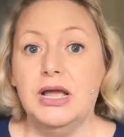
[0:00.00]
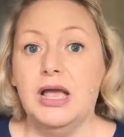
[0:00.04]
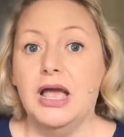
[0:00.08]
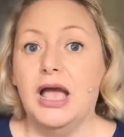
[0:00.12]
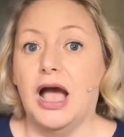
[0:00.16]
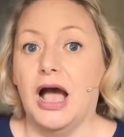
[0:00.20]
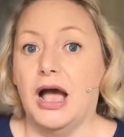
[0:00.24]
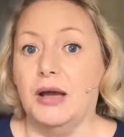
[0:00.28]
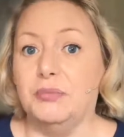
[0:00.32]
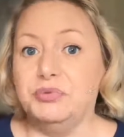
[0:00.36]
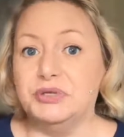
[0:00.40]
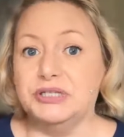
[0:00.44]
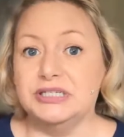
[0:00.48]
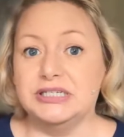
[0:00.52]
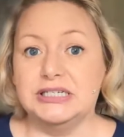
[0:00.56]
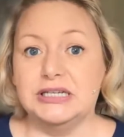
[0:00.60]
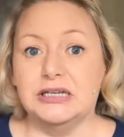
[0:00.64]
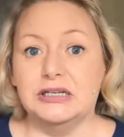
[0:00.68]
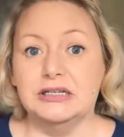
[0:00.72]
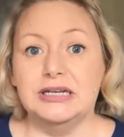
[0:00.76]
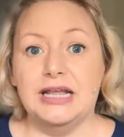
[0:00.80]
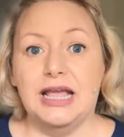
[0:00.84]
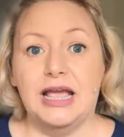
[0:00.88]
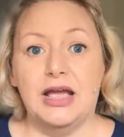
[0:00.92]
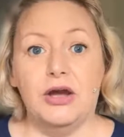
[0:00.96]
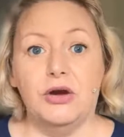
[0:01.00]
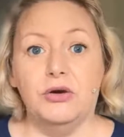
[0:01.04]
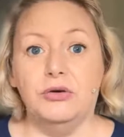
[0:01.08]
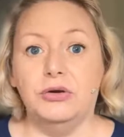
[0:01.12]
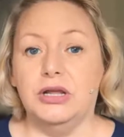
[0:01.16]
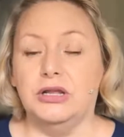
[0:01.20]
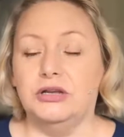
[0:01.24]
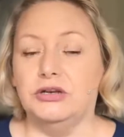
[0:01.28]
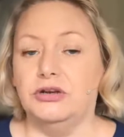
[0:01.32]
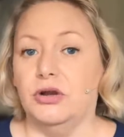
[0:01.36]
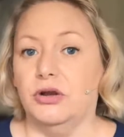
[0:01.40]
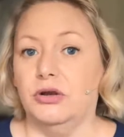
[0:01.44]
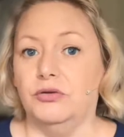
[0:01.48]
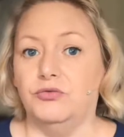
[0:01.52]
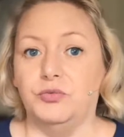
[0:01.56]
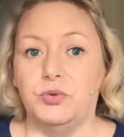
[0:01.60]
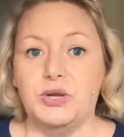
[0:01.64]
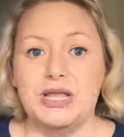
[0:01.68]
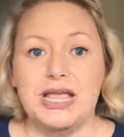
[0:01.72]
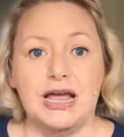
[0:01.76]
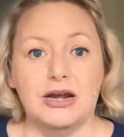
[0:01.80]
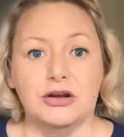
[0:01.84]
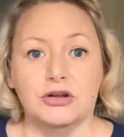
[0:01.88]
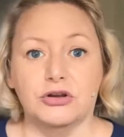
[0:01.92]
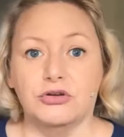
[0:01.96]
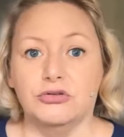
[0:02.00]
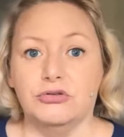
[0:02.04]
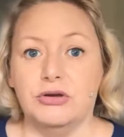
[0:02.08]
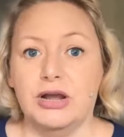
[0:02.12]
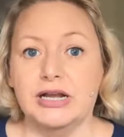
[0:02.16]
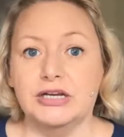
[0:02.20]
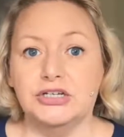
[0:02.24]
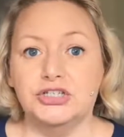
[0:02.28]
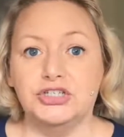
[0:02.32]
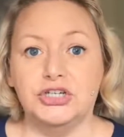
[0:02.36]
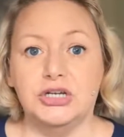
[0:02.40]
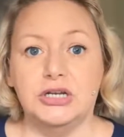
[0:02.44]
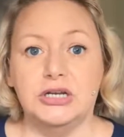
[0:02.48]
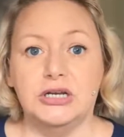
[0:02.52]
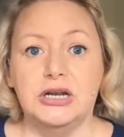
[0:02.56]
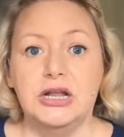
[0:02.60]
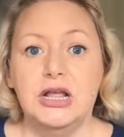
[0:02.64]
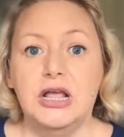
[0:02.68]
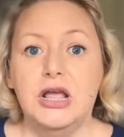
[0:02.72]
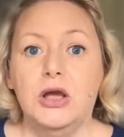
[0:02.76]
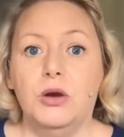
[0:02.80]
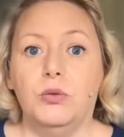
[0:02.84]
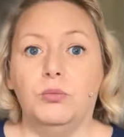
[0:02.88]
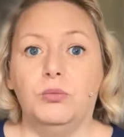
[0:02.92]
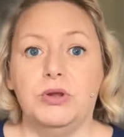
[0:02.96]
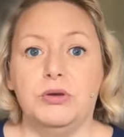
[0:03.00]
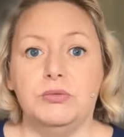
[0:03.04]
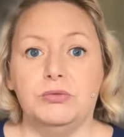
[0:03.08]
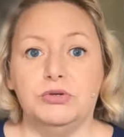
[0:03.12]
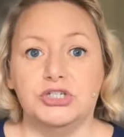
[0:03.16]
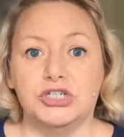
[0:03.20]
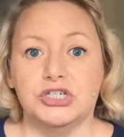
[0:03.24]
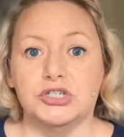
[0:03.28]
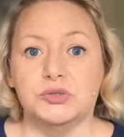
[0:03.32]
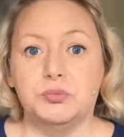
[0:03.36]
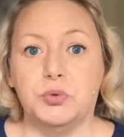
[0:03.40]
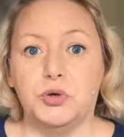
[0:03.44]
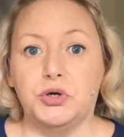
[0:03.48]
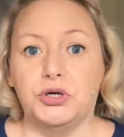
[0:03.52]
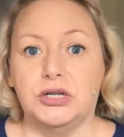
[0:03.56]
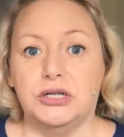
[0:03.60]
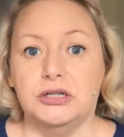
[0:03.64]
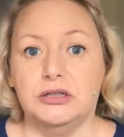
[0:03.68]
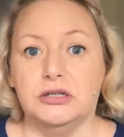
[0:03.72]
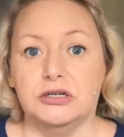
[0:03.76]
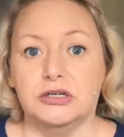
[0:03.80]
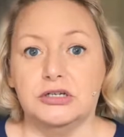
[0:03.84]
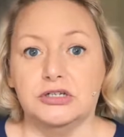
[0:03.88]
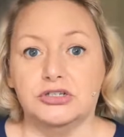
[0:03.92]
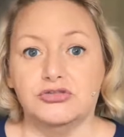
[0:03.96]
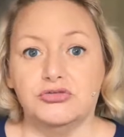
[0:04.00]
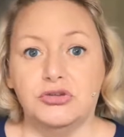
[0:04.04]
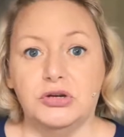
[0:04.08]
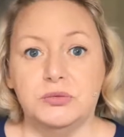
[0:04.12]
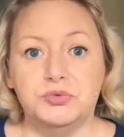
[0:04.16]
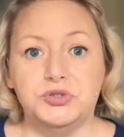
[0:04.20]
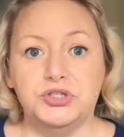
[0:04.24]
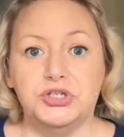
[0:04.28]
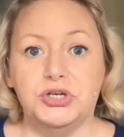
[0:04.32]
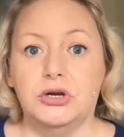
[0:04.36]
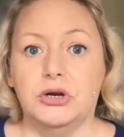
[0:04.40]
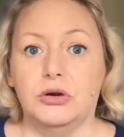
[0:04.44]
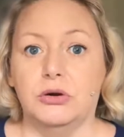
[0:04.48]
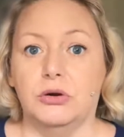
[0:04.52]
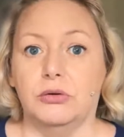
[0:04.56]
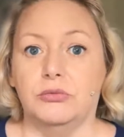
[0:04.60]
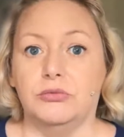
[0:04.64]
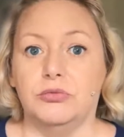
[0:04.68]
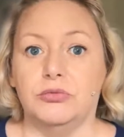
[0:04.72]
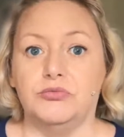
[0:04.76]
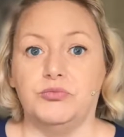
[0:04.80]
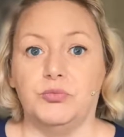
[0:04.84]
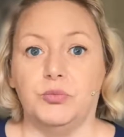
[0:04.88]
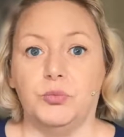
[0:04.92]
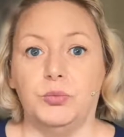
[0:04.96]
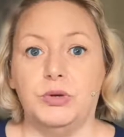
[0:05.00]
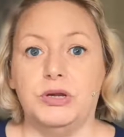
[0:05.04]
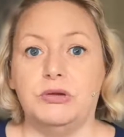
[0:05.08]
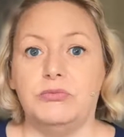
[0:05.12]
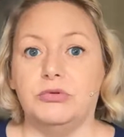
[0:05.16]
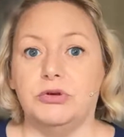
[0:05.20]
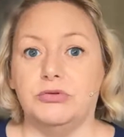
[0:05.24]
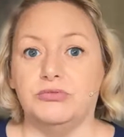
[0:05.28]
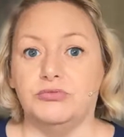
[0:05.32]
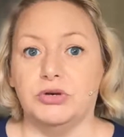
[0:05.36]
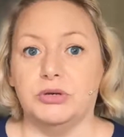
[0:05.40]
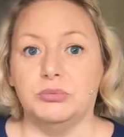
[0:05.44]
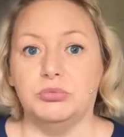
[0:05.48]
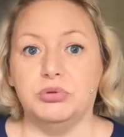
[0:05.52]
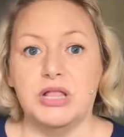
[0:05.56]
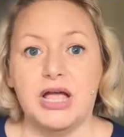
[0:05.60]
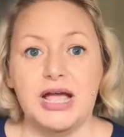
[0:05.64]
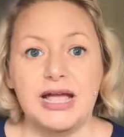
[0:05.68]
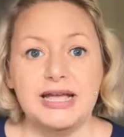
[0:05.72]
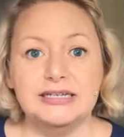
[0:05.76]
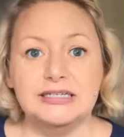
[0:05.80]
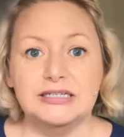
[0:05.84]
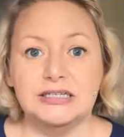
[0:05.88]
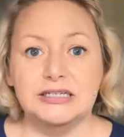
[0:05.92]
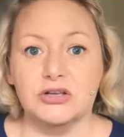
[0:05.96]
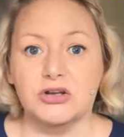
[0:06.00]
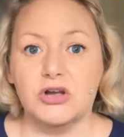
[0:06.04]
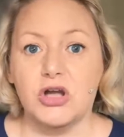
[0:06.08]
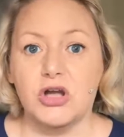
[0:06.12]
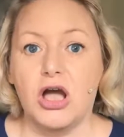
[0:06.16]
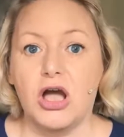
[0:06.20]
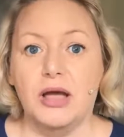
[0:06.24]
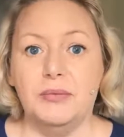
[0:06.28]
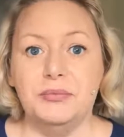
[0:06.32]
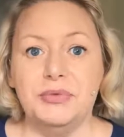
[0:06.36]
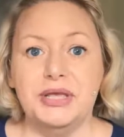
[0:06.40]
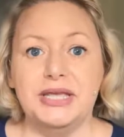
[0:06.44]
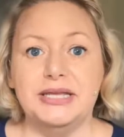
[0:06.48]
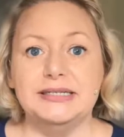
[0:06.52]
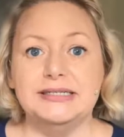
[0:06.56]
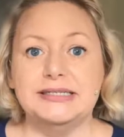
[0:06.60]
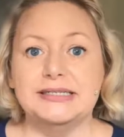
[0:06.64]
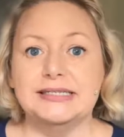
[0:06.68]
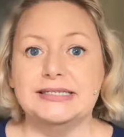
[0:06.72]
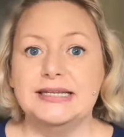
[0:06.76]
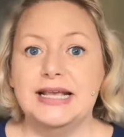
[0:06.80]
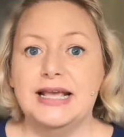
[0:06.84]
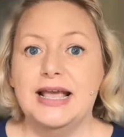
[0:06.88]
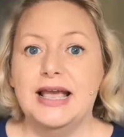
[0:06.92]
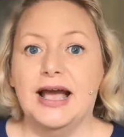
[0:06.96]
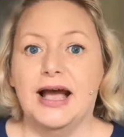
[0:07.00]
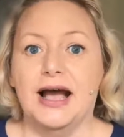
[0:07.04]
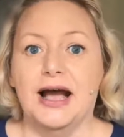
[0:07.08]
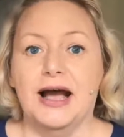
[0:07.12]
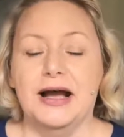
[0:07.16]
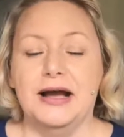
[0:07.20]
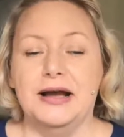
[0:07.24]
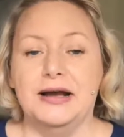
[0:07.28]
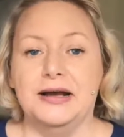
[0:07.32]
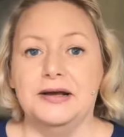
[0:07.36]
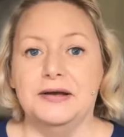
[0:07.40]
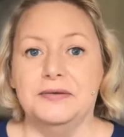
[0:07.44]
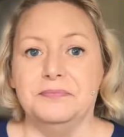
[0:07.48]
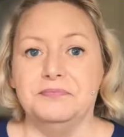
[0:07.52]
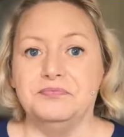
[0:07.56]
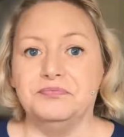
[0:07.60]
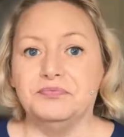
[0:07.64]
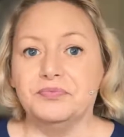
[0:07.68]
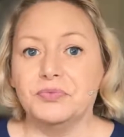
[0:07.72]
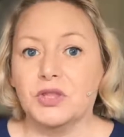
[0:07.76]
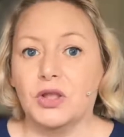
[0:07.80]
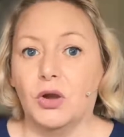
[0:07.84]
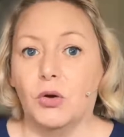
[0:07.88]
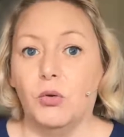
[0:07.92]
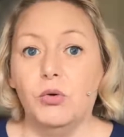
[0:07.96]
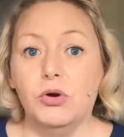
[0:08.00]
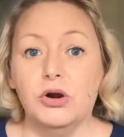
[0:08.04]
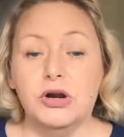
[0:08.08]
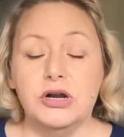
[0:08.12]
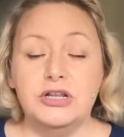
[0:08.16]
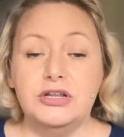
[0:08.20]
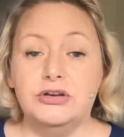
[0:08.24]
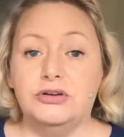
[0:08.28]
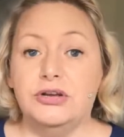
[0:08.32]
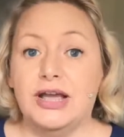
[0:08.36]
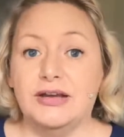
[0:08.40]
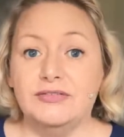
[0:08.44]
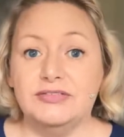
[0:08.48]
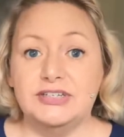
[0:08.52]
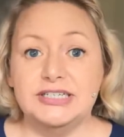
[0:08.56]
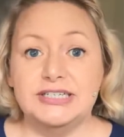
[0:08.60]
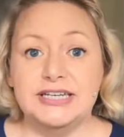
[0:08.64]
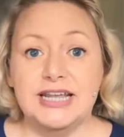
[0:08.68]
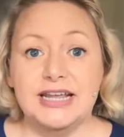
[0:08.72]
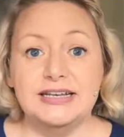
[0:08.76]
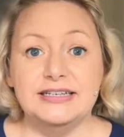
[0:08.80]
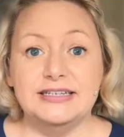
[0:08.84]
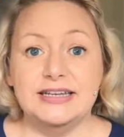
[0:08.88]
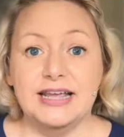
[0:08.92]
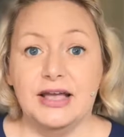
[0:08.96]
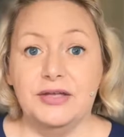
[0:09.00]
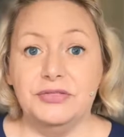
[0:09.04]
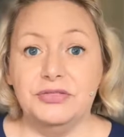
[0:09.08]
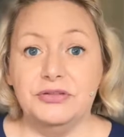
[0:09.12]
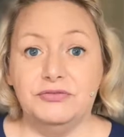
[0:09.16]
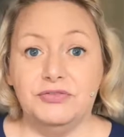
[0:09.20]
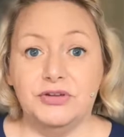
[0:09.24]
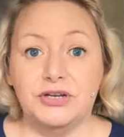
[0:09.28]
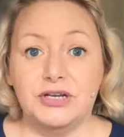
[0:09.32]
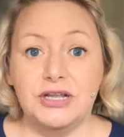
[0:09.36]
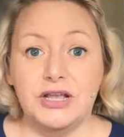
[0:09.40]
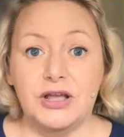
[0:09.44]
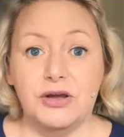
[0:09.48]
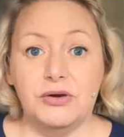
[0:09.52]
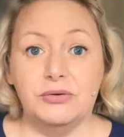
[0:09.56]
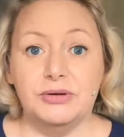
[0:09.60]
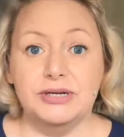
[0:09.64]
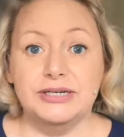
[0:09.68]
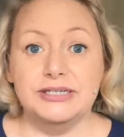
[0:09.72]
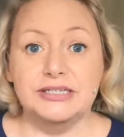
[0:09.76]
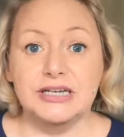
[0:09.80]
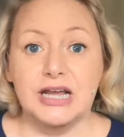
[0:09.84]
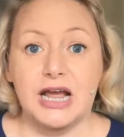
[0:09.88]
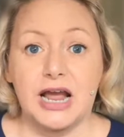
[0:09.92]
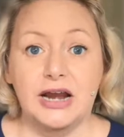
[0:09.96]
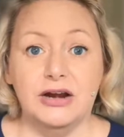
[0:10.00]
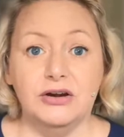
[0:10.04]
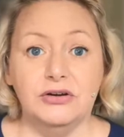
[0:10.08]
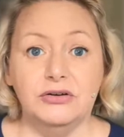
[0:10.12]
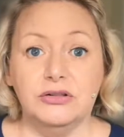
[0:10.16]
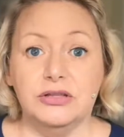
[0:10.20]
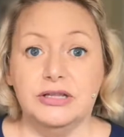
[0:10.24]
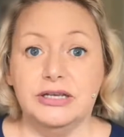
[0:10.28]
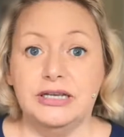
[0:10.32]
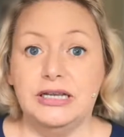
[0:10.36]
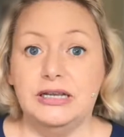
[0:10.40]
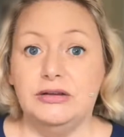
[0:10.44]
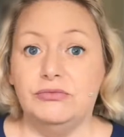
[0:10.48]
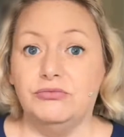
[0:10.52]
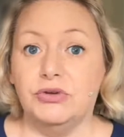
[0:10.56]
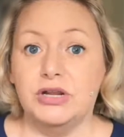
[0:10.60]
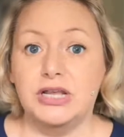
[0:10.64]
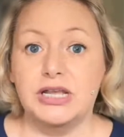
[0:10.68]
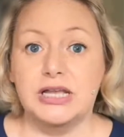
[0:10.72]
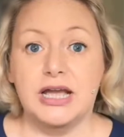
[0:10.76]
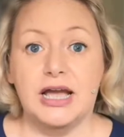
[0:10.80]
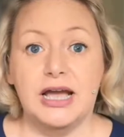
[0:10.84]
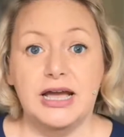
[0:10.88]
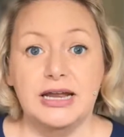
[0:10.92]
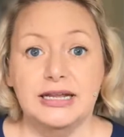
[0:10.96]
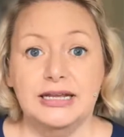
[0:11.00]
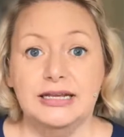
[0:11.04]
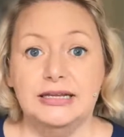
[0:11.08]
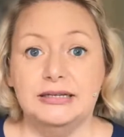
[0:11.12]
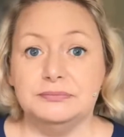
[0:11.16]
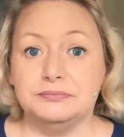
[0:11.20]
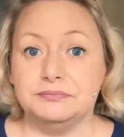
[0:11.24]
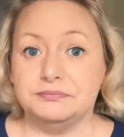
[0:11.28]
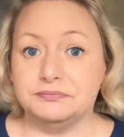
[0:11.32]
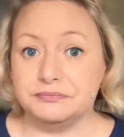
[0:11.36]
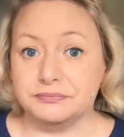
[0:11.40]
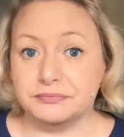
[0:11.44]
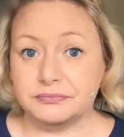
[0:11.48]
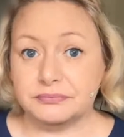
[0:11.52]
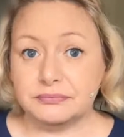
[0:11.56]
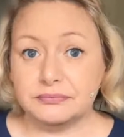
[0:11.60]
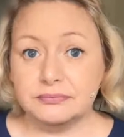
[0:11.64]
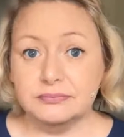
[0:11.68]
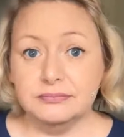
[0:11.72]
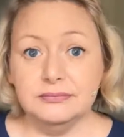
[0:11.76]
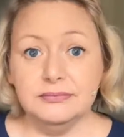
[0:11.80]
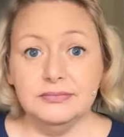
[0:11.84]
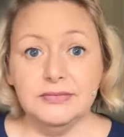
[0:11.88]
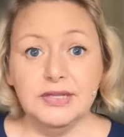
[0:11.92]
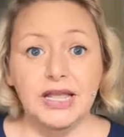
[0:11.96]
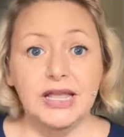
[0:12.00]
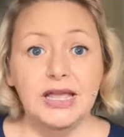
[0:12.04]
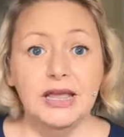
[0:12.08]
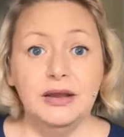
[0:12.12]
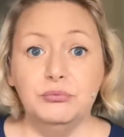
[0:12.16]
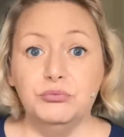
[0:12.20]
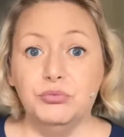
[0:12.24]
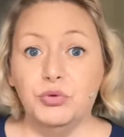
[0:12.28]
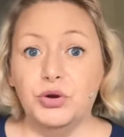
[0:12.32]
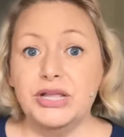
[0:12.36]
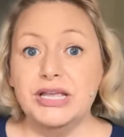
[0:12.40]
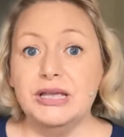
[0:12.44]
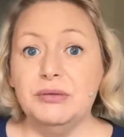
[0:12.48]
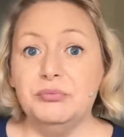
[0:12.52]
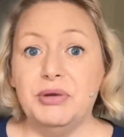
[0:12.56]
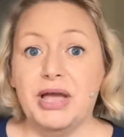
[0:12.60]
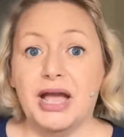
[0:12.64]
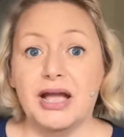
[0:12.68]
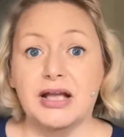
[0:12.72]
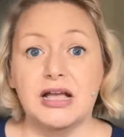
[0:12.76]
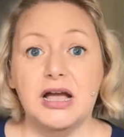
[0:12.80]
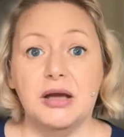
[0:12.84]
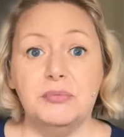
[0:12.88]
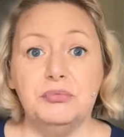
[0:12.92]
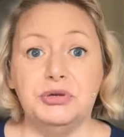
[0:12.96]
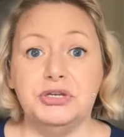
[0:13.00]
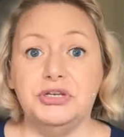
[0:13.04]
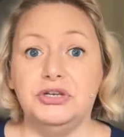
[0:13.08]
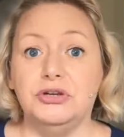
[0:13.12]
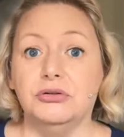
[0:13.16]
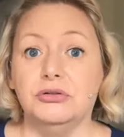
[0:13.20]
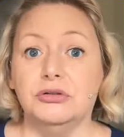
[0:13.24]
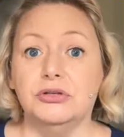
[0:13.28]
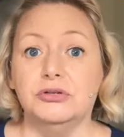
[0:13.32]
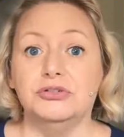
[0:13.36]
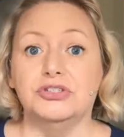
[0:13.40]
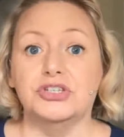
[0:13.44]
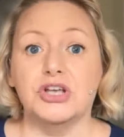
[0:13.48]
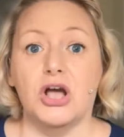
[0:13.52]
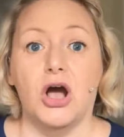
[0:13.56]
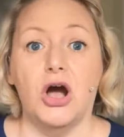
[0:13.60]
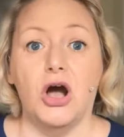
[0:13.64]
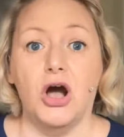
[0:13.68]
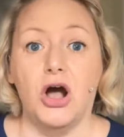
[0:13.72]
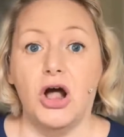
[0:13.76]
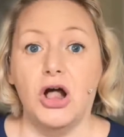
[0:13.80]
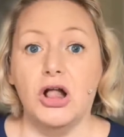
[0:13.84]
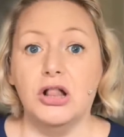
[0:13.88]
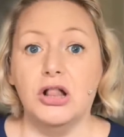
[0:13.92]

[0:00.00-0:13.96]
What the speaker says: up until now, if we had a correction, we would just put it in the description, or we would reply to the comments, or you'd have to take down the video entirely, recut it, and bring it back up, and you lose all